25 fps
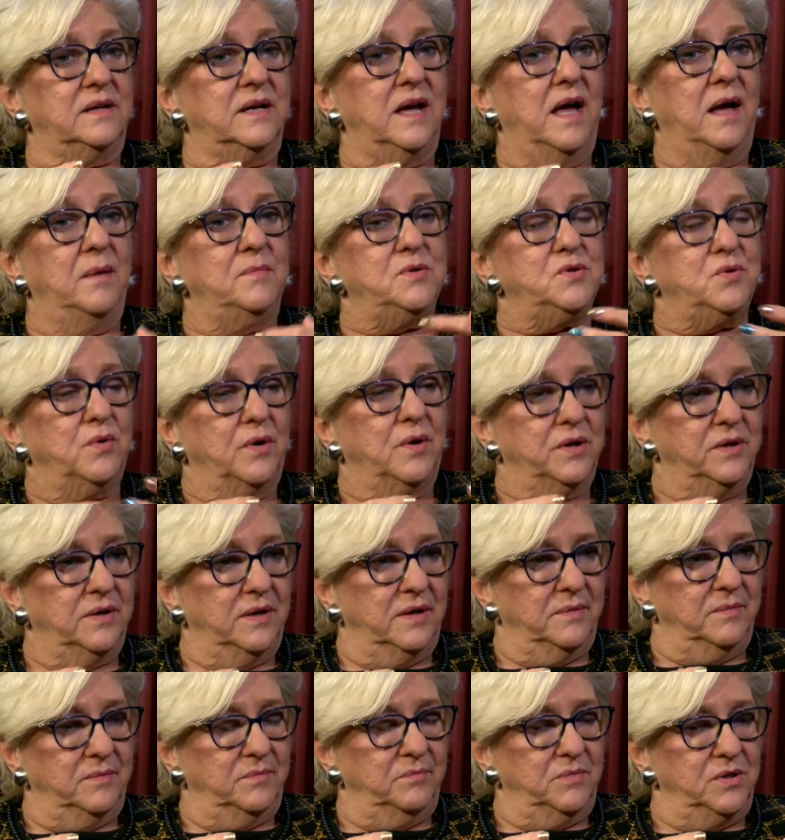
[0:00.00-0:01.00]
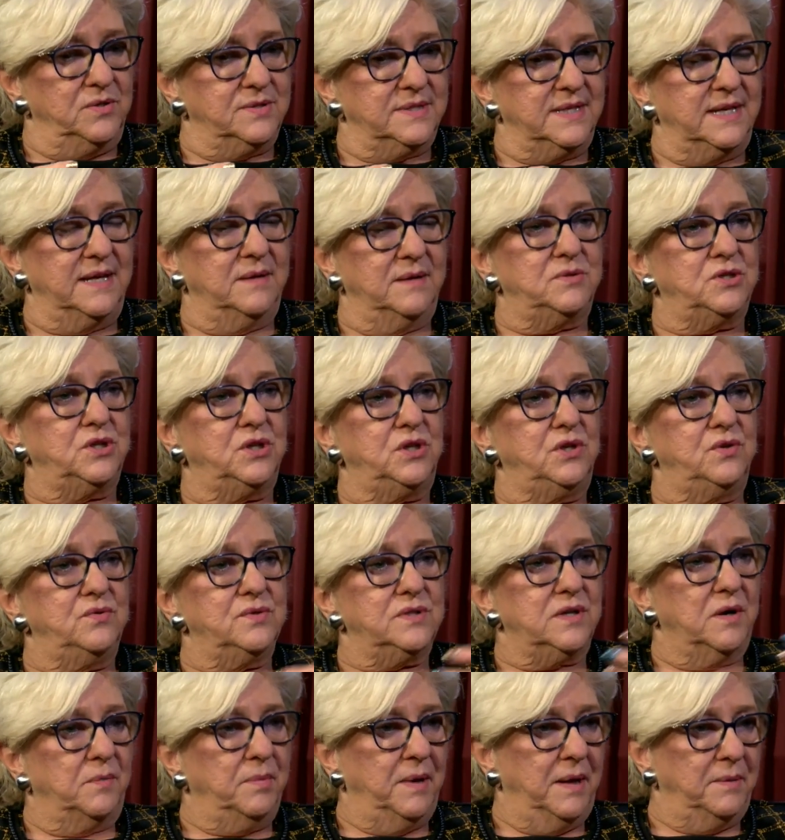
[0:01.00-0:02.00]
come to our museum, to
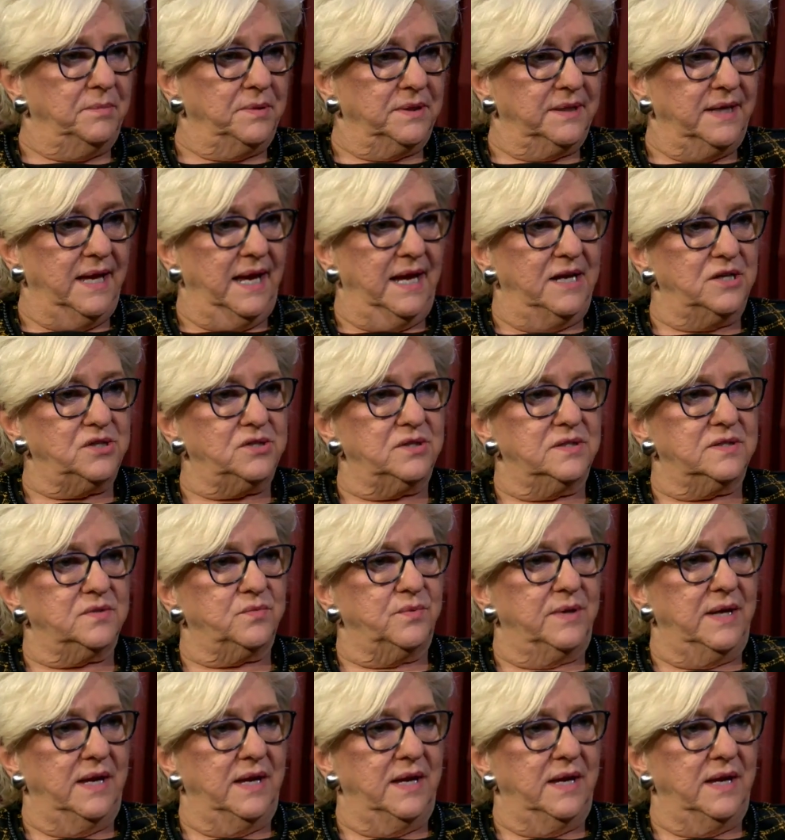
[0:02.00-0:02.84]
use our publications.